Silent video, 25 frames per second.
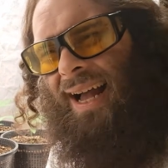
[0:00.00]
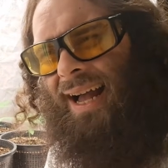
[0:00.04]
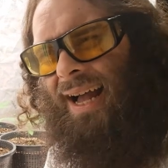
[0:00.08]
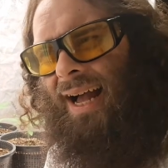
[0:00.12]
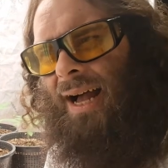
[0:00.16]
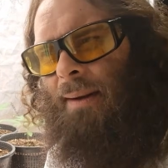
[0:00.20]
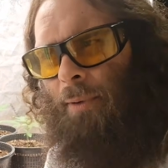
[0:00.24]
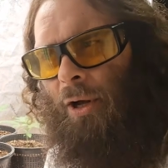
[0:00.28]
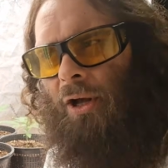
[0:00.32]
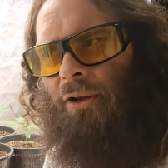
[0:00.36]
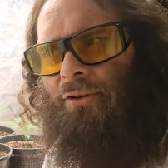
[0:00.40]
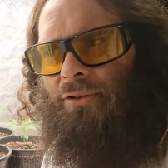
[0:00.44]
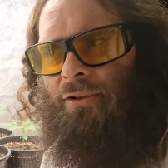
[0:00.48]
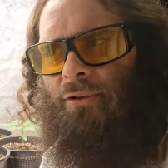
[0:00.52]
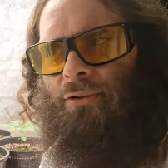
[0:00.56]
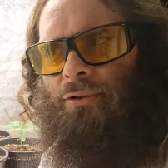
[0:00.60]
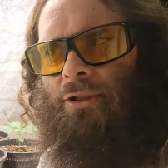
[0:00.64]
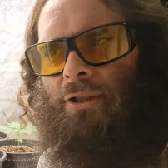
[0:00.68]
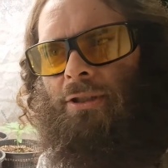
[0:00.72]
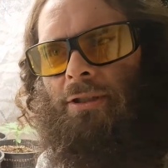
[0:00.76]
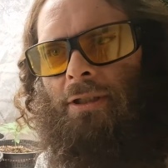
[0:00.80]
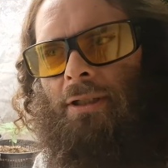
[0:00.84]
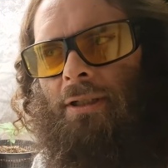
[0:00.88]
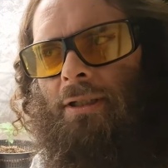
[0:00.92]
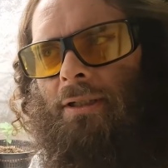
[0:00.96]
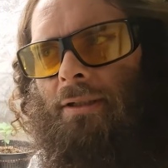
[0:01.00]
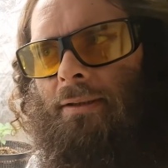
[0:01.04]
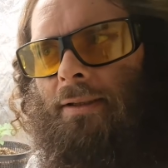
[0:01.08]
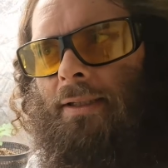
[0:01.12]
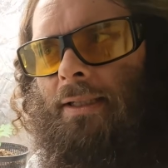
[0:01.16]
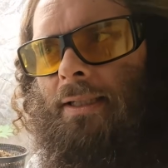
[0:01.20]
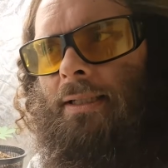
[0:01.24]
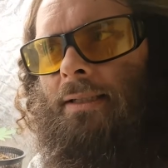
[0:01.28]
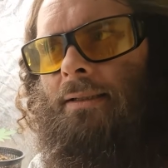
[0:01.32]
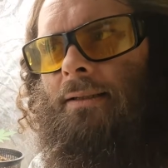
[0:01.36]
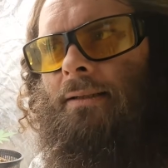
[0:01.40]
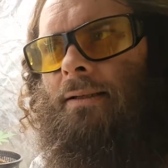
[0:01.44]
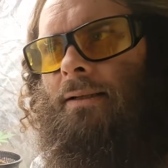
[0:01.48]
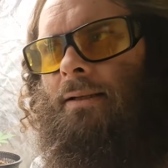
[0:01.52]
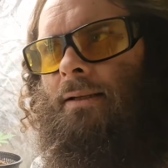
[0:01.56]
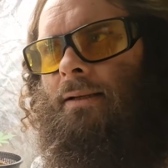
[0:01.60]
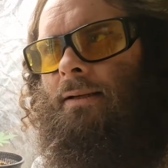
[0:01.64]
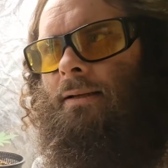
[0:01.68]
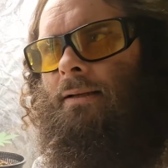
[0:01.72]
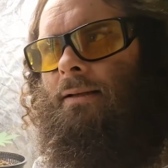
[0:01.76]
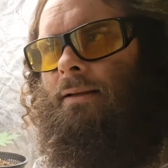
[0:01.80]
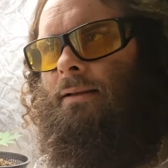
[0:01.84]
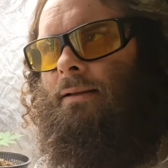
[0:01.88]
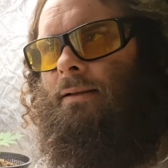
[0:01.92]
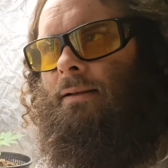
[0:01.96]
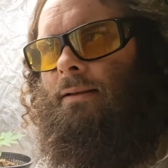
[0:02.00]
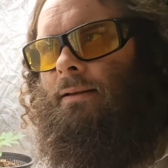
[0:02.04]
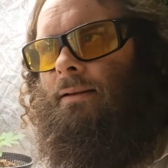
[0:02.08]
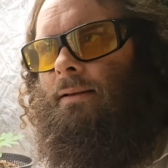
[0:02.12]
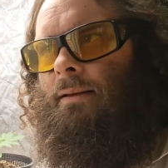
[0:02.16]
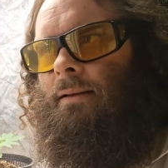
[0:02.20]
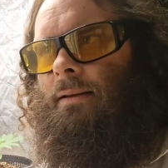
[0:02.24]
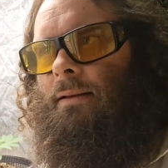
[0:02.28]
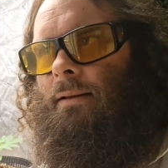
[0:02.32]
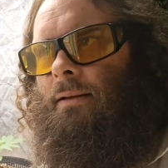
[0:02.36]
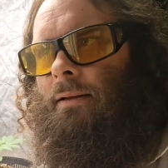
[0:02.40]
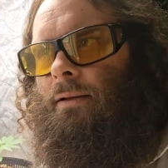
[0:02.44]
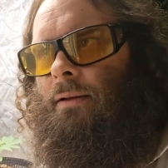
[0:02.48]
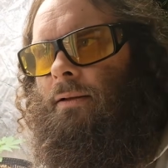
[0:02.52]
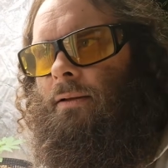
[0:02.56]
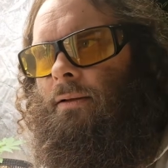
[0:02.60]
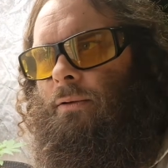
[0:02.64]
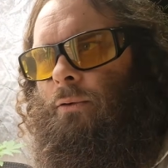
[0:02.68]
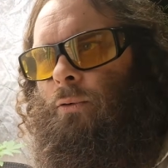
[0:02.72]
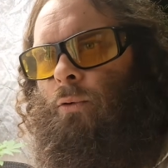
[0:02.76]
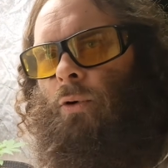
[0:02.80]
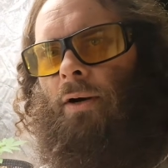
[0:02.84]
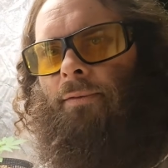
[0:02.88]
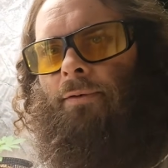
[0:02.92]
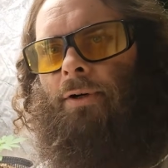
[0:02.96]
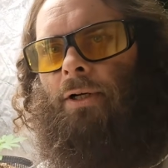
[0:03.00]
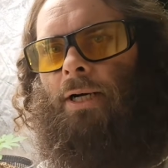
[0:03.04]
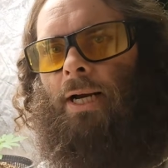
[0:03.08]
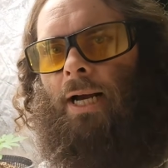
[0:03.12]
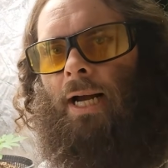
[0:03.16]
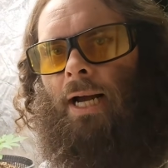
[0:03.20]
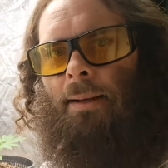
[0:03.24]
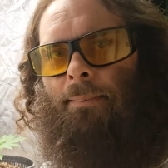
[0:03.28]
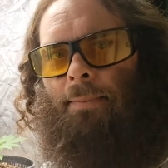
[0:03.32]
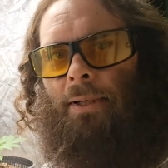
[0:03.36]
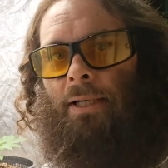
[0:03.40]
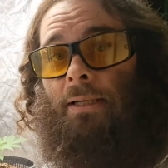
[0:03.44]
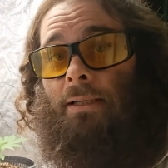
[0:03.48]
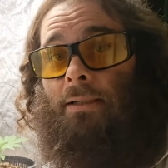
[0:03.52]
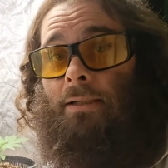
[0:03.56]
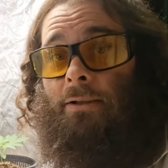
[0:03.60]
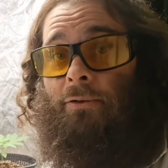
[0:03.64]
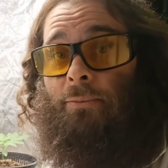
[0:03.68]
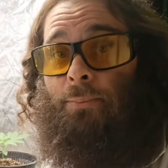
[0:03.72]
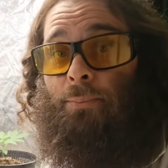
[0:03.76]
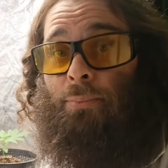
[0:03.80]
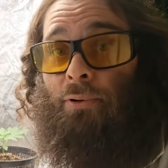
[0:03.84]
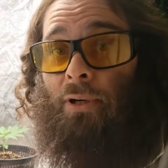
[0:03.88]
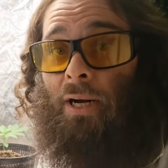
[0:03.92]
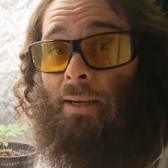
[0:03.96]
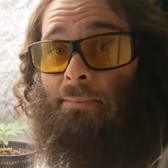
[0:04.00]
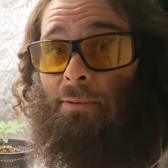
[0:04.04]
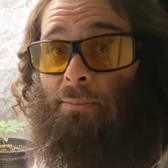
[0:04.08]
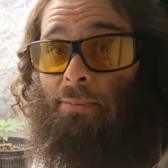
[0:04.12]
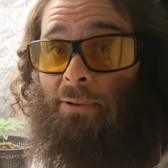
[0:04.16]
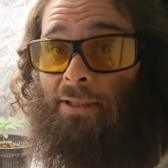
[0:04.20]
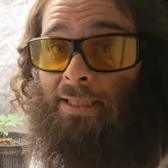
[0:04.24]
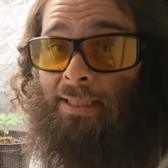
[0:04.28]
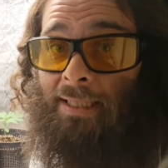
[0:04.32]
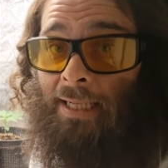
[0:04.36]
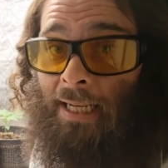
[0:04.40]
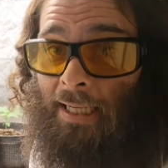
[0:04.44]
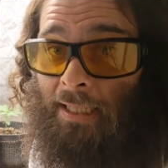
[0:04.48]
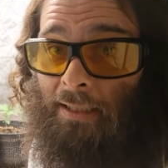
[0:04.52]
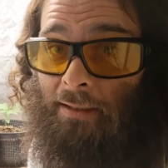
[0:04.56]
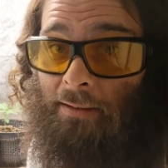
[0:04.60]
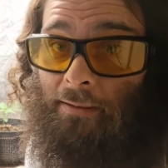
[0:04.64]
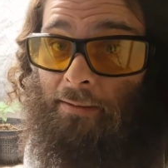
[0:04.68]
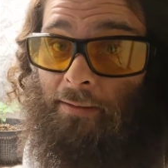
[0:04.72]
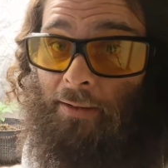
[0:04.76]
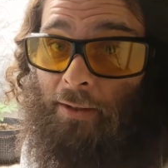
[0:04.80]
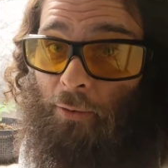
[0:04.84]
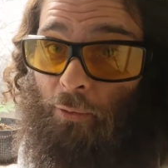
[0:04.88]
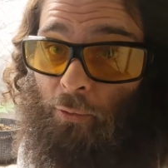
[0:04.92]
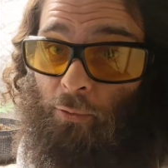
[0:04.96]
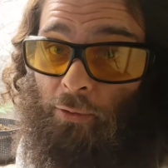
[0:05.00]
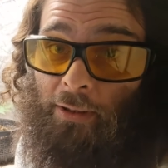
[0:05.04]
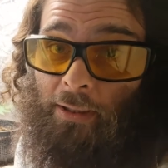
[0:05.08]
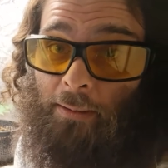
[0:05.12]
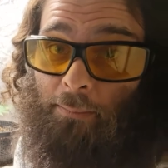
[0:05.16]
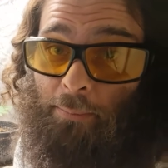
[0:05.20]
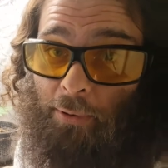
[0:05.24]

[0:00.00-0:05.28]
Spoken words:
I'm also sure that whoever commented is probably not the only